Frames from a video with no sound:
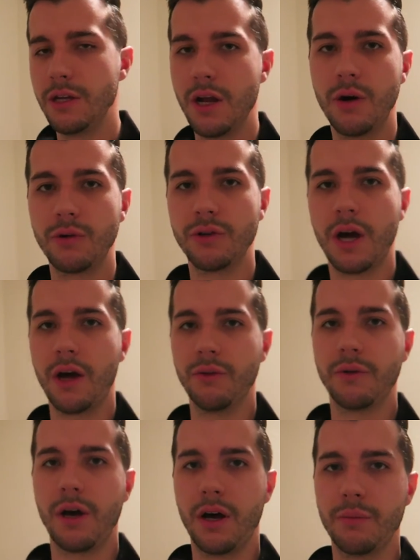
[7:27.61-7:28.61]
you know,
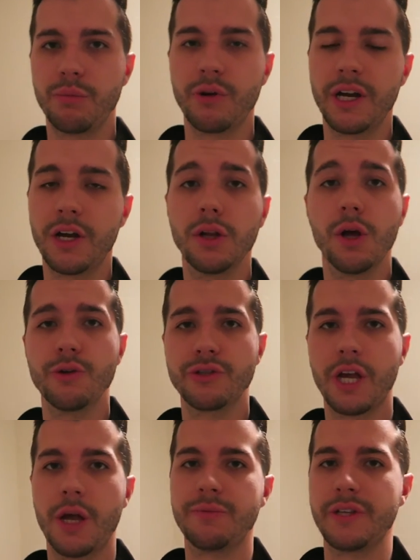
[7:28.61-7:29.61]
I'll bring
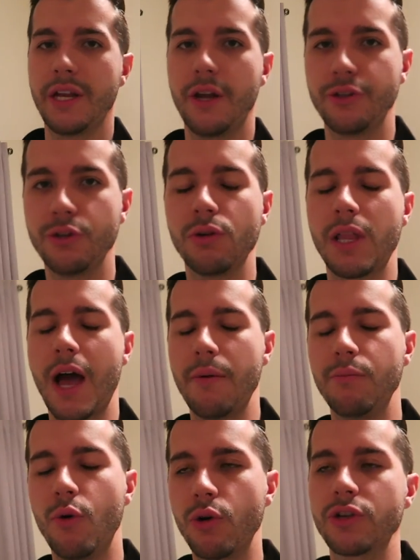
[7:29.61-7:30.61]
close-ups, and I'll do a
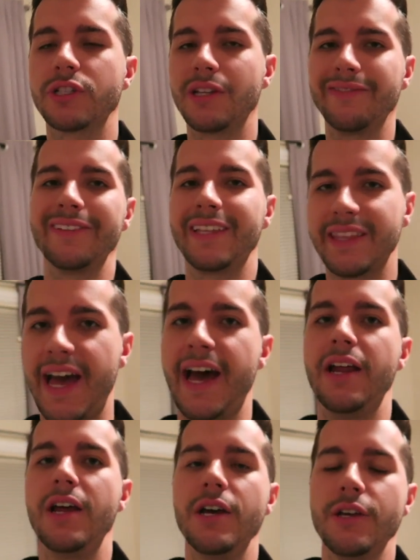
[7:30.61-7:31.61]
lot more stuff like
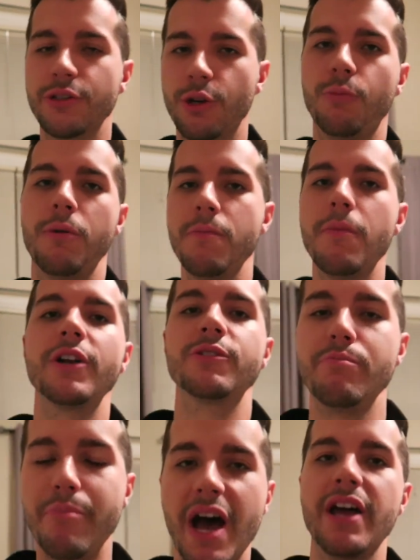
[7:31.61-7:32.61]
that. So it'll be
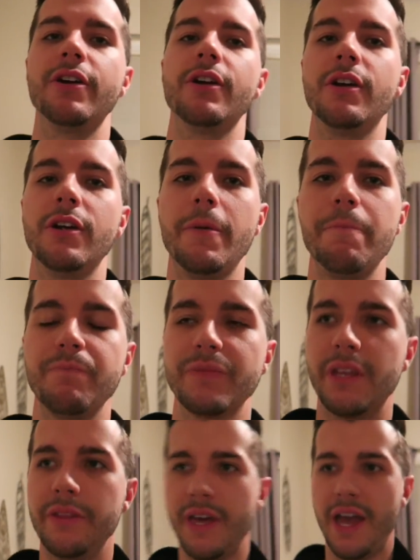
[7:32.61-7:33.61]
much better
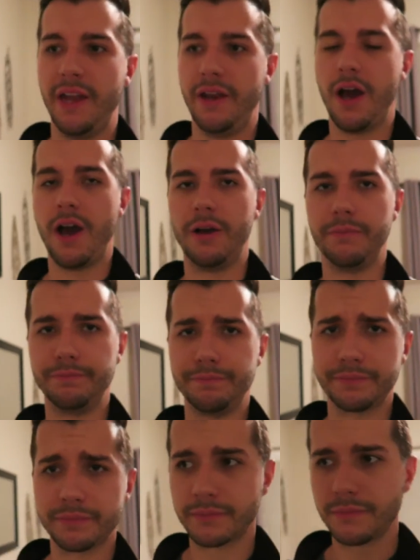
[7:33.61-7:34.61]

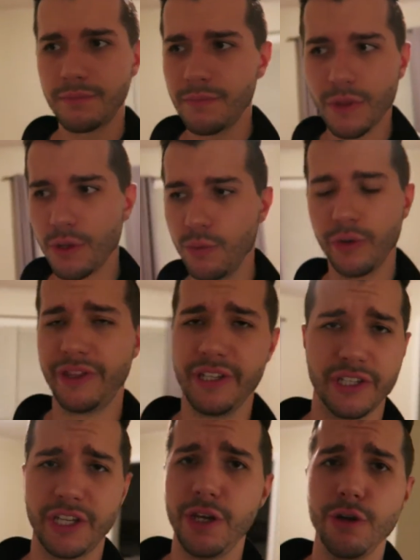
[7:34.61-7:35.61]
than, with
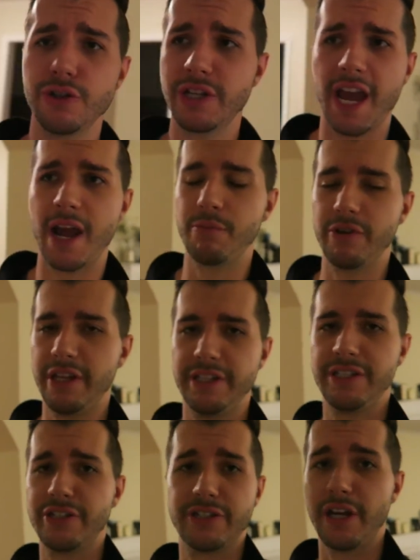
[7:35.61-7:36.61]
this huge camera
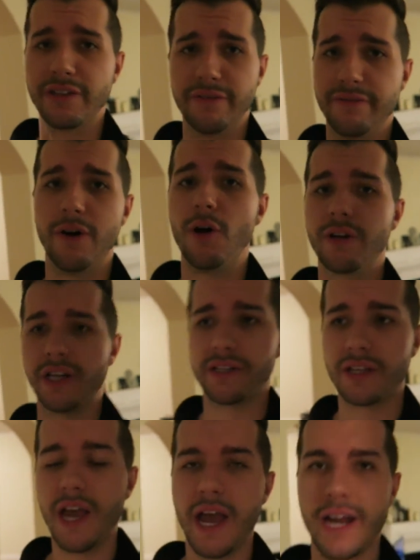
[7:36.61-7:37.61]
that just doesn't
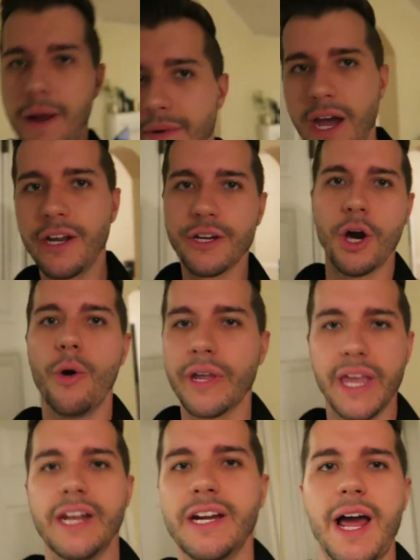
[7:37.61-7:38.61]
focus. And I'm kind of
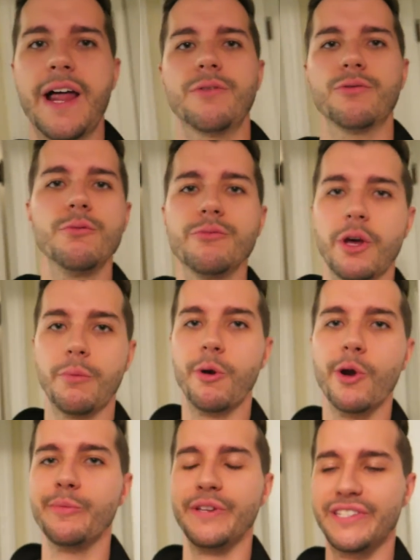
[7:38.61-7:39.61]
going in and out of rooms on
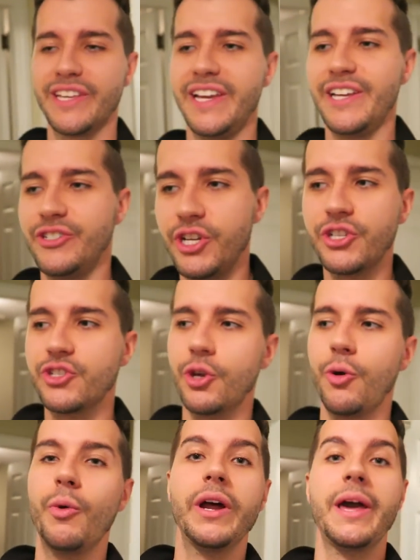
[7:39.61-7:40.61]
purpose just
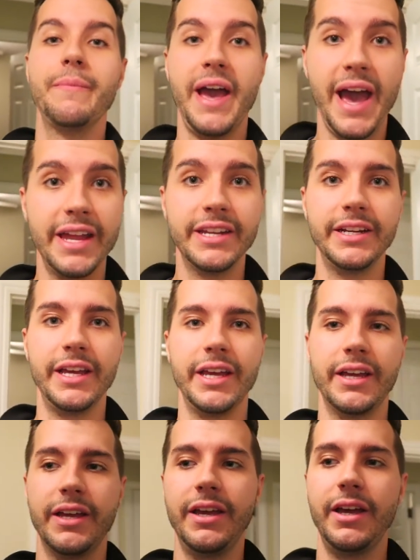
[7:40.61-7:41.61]
so when I'm
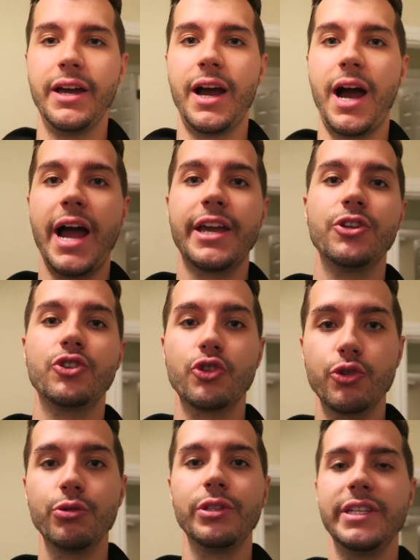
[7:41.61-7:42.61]
editing, I can
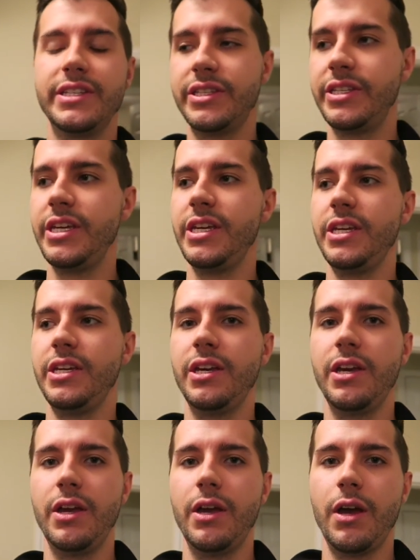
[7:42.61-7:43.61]
truly
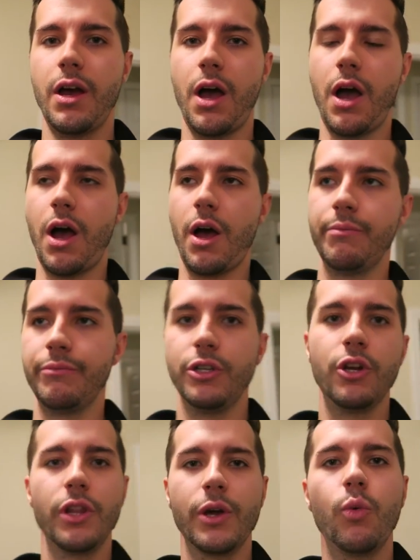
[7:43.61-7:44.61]
see, you
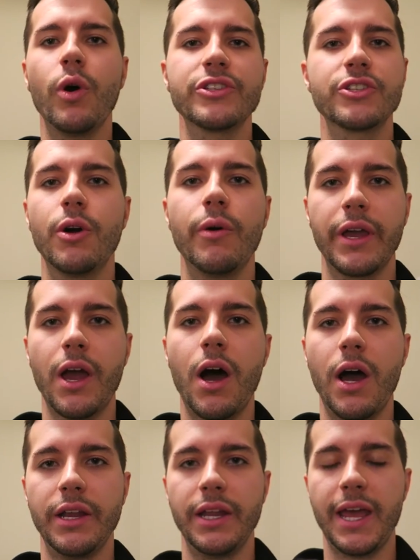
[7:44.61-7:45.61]
know, like what's going
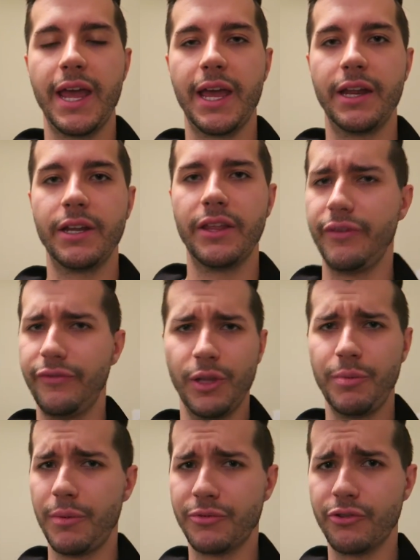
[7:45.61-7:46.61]
on. And the
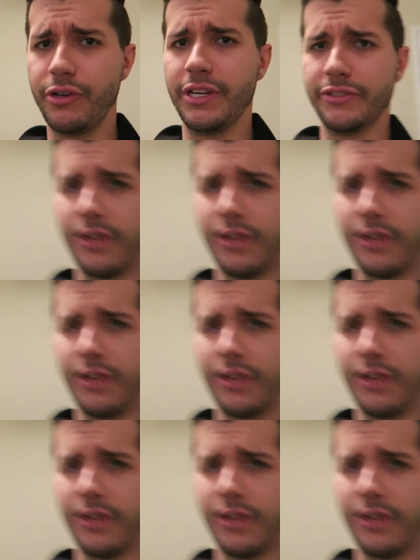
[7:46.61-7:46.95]
flip up screen